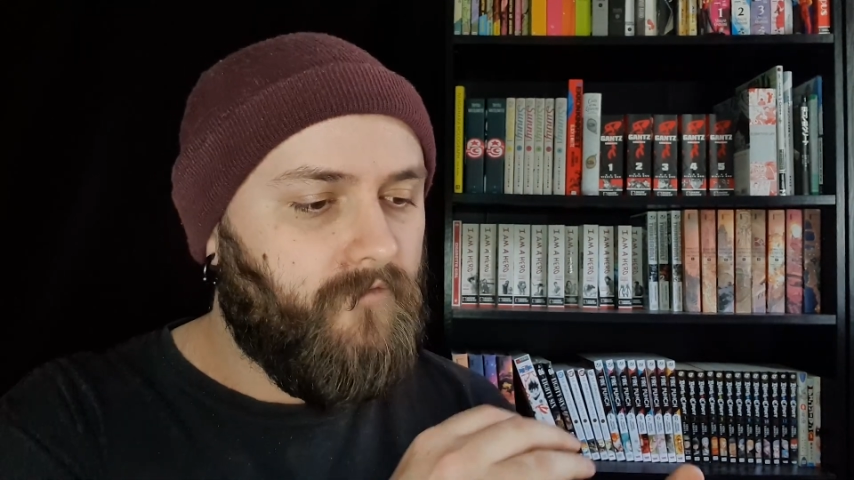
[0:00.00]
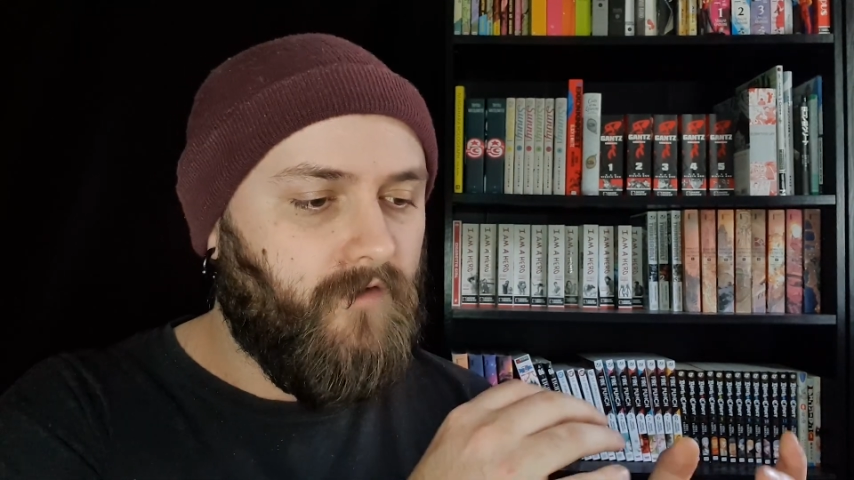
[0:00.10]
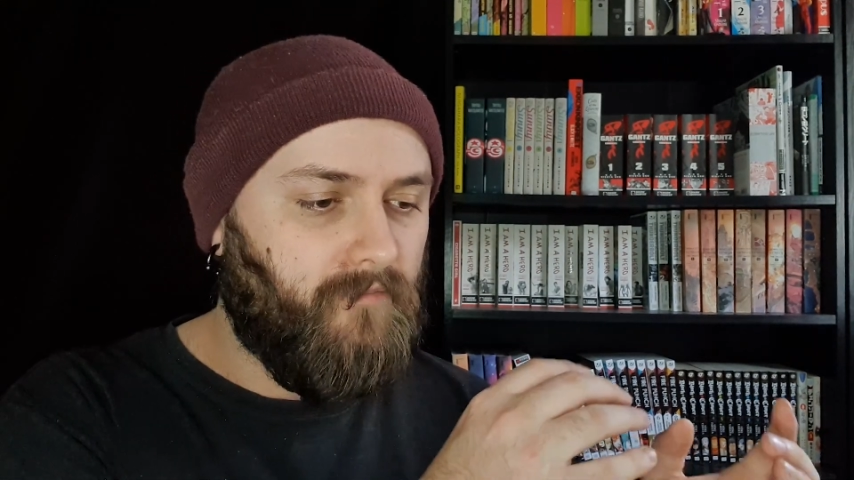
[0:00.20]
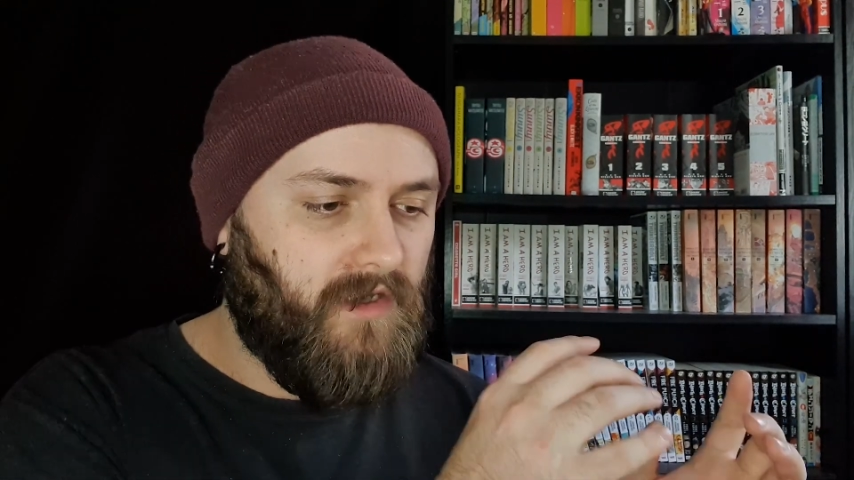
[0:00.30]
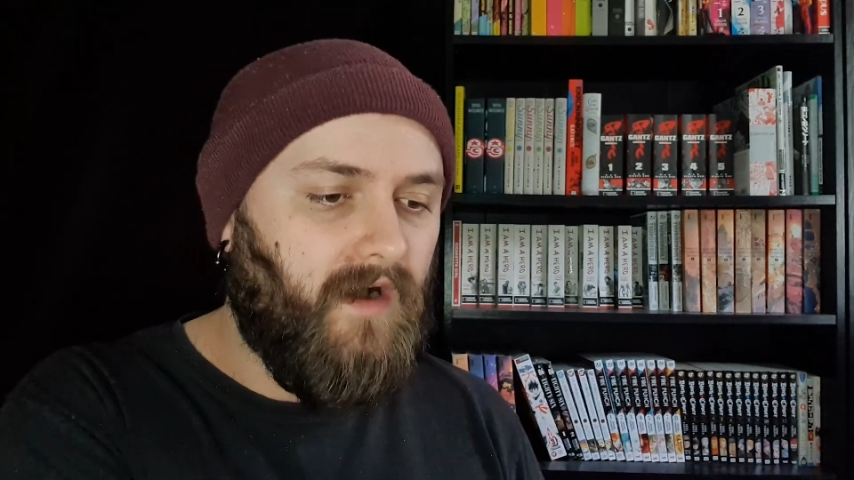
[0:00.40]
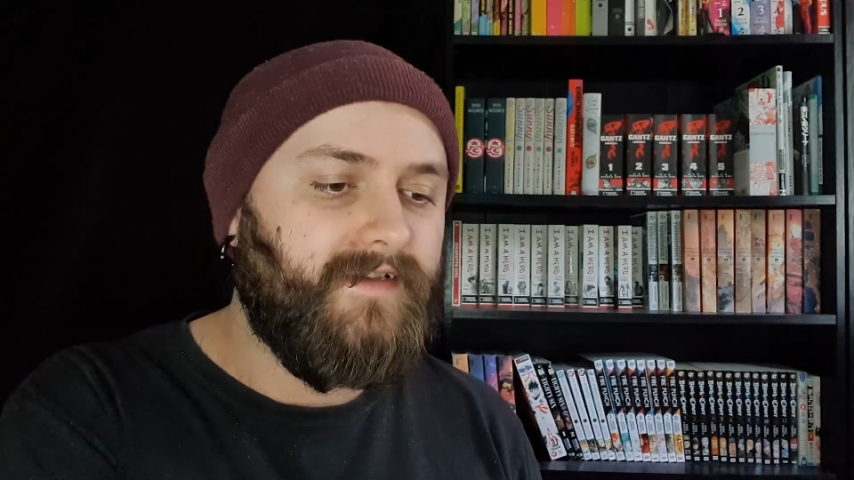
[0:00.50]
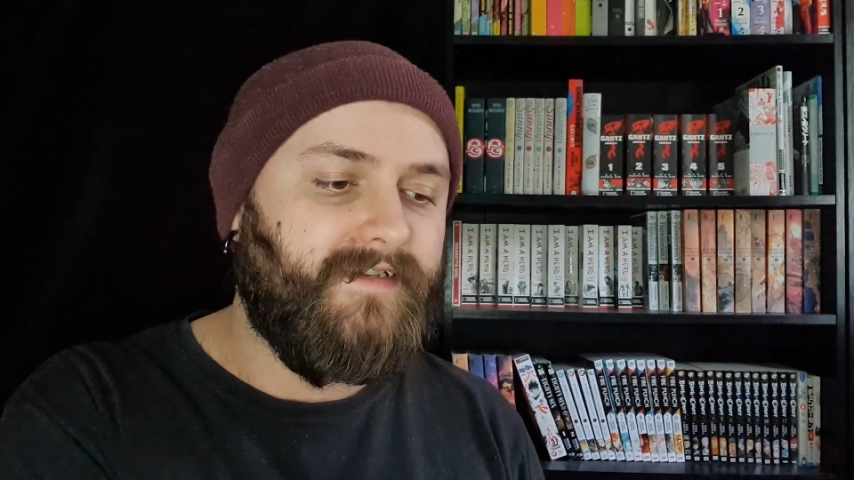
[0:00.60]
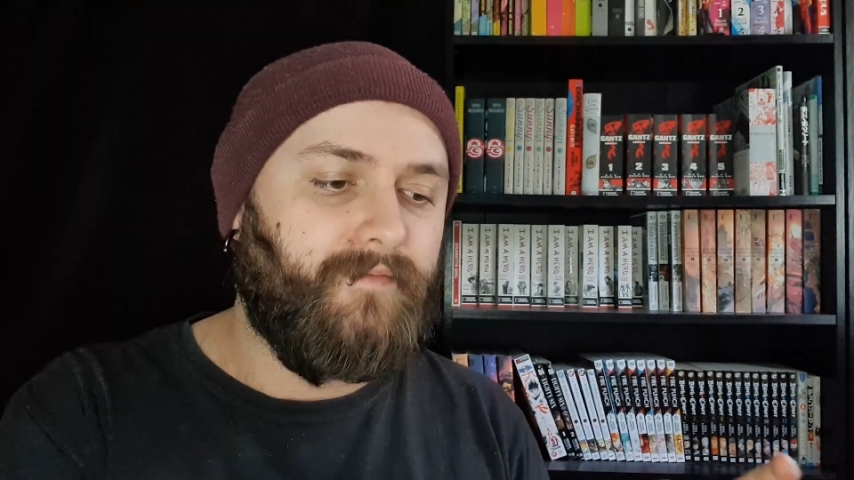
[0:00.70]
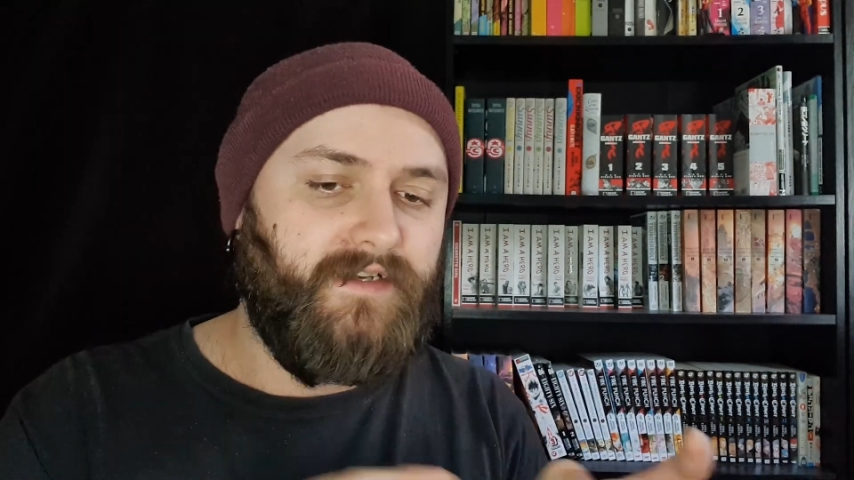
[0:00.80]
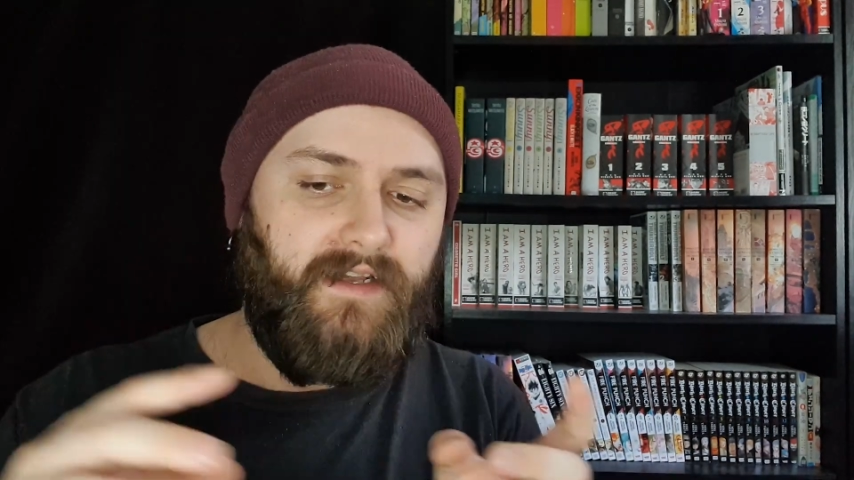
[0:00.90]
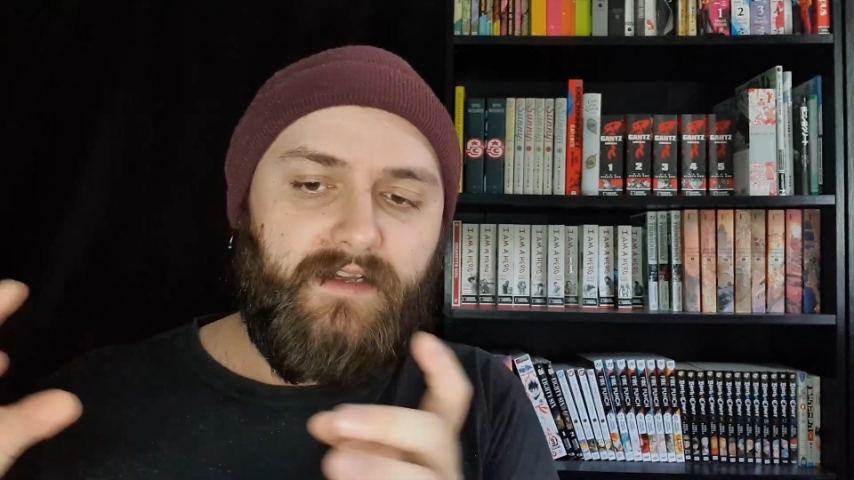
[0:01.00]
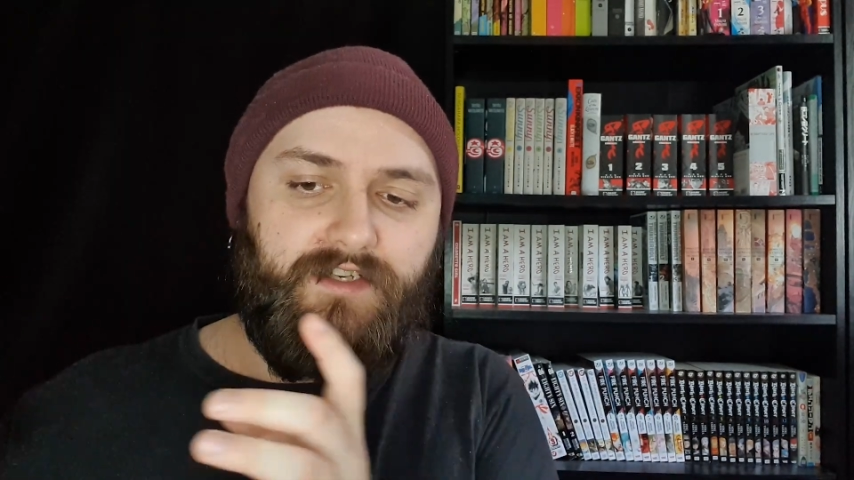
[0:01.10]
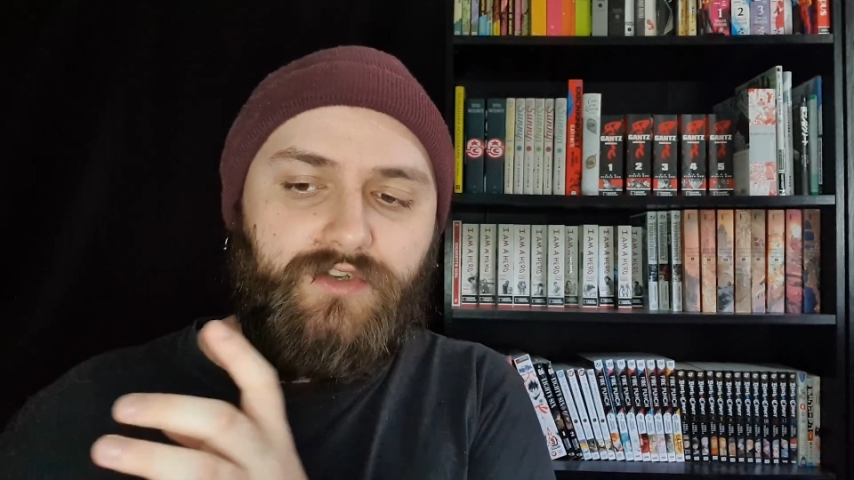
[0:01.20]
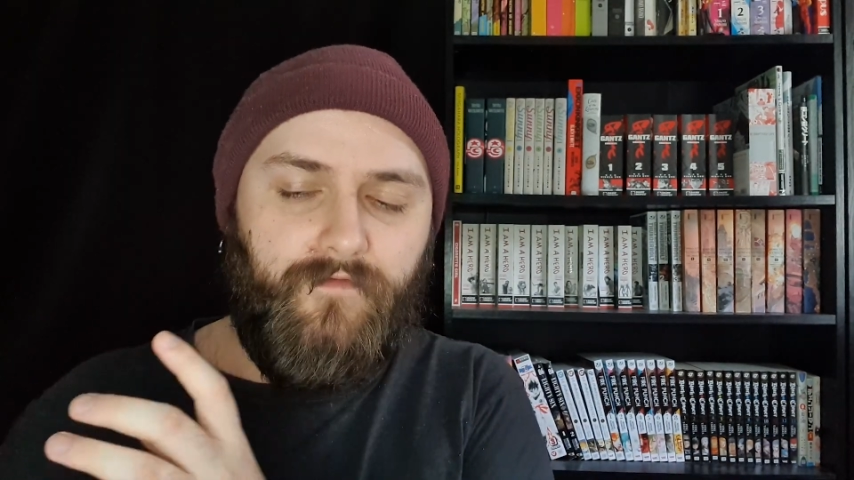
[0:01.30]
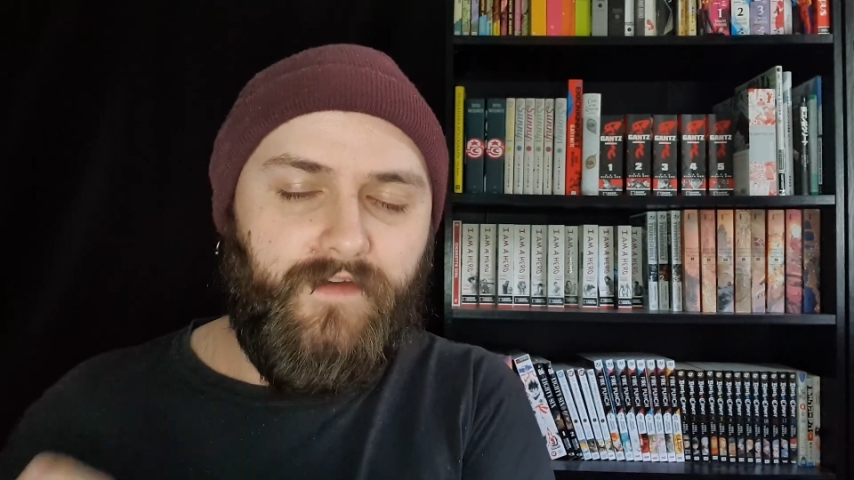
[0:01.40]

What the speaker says: from concept to